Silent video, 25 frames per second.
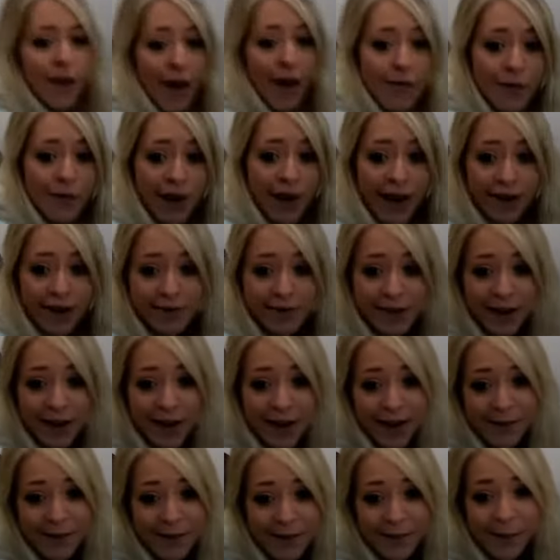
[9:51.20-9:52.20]
I've run out of
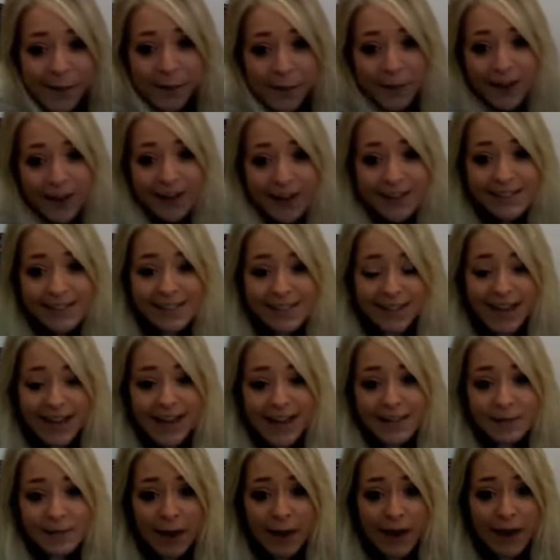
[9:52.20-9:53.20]
time, but
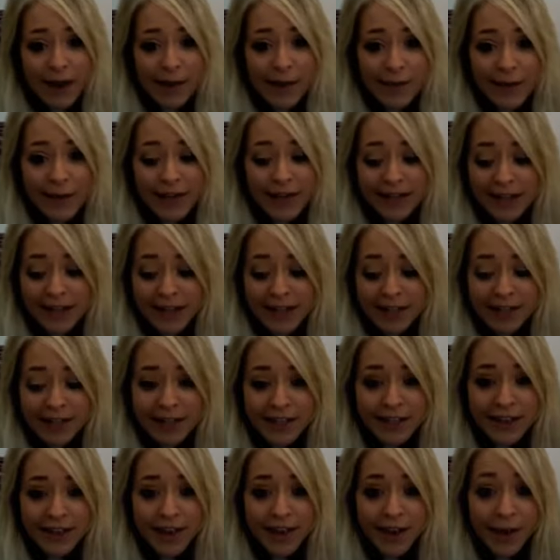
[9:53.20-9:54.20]
that is my handbag
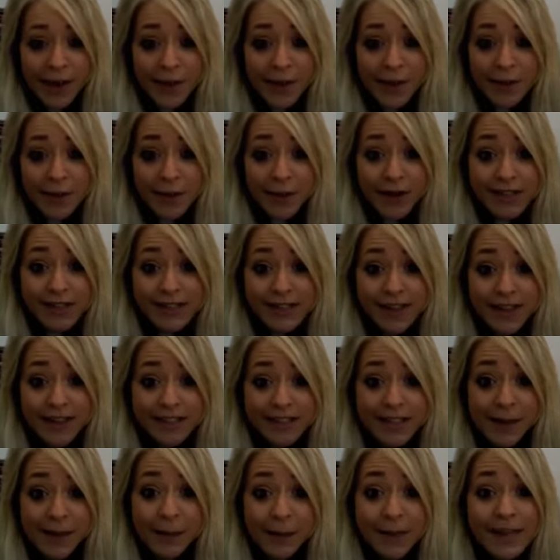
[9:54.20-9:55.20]
collection. I hope you guys
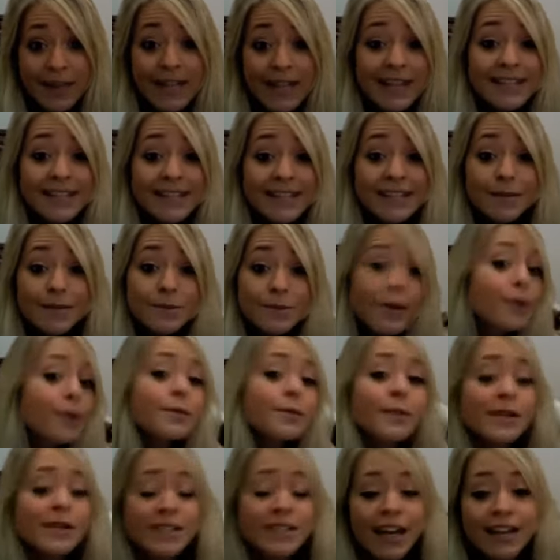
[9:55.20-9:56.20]
liked it. Please subscribe
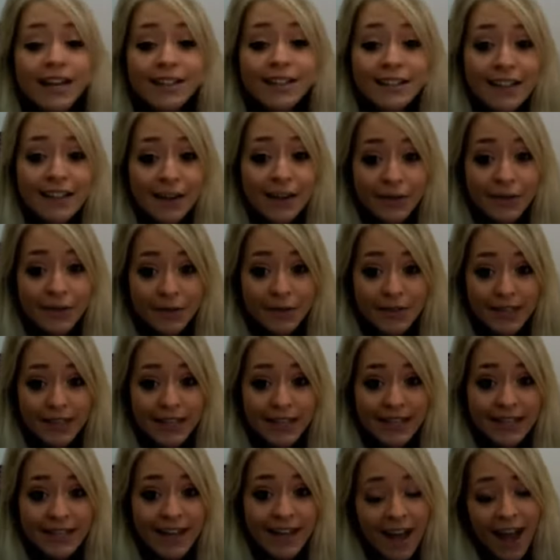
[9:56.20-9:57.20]
to my channel if you
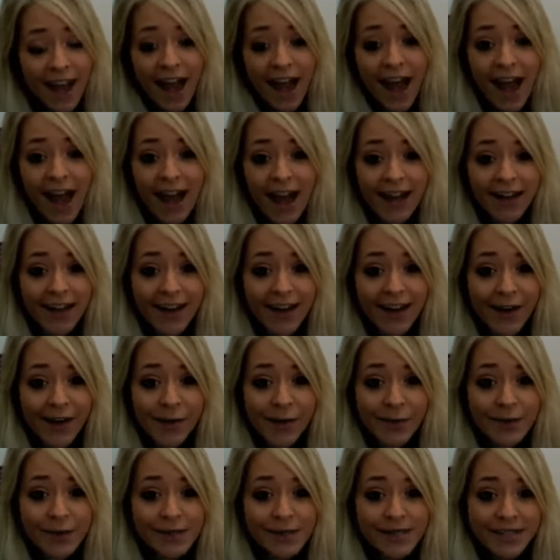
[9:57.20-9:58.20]
did, and I
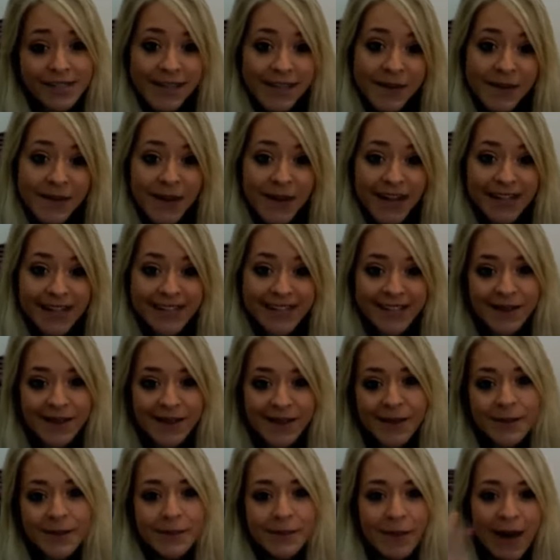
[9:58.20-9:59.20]
will see you again
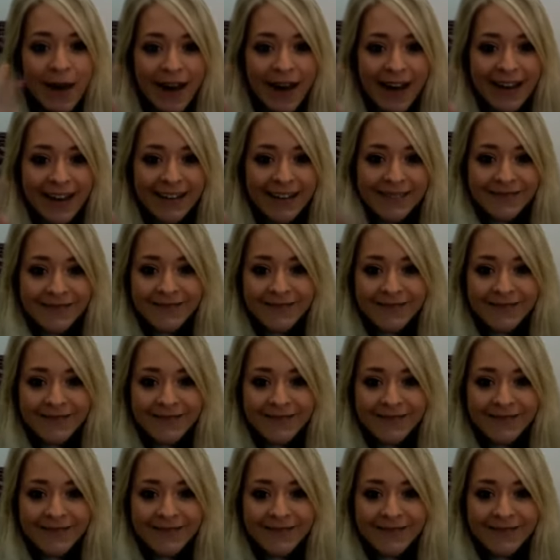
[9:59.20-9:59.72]
soon. Bye!